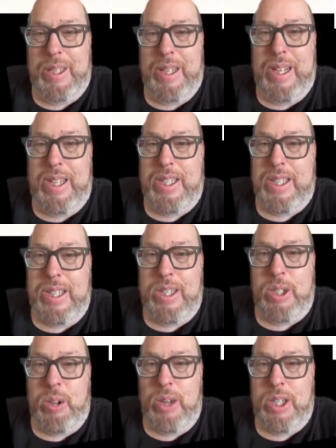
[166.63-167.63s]
It's
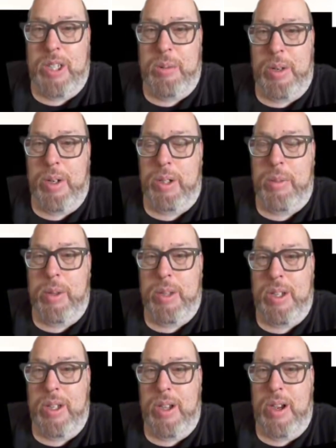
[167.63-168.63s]
a drastic one. To be
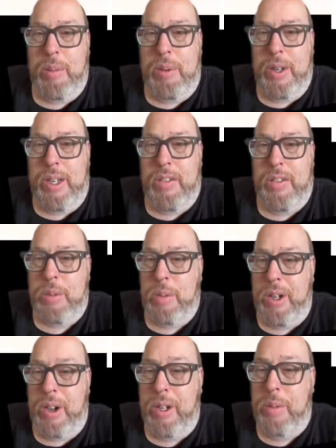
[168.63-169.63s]
honest, I'm going to give this
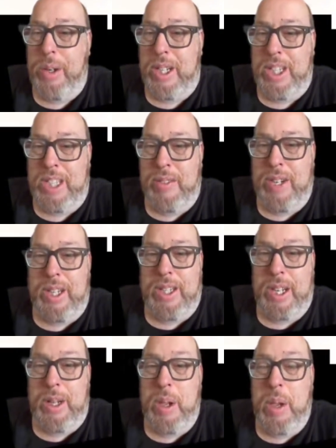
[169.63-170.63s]
one only about a 7 out of
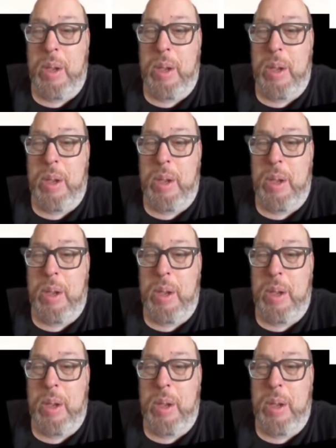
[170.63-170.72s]
10,